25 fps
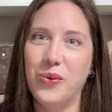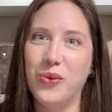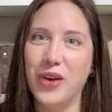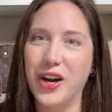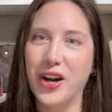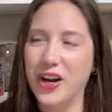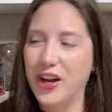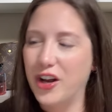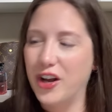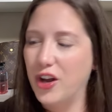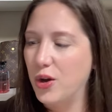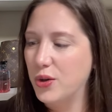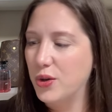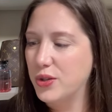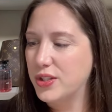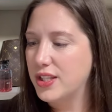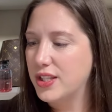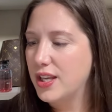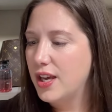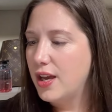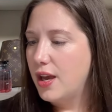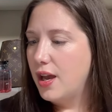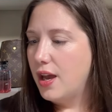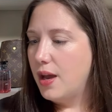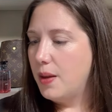where it goes.
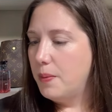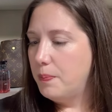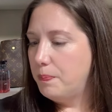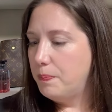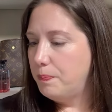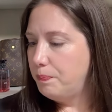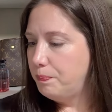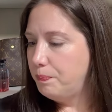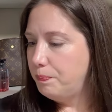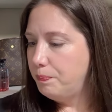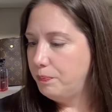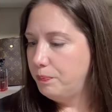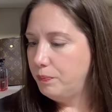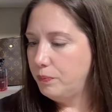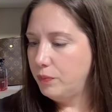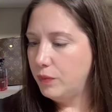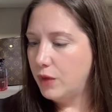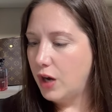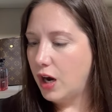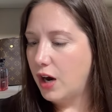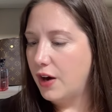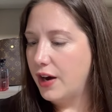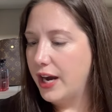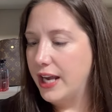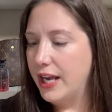
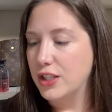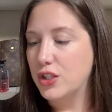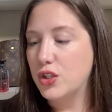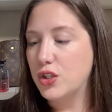All right.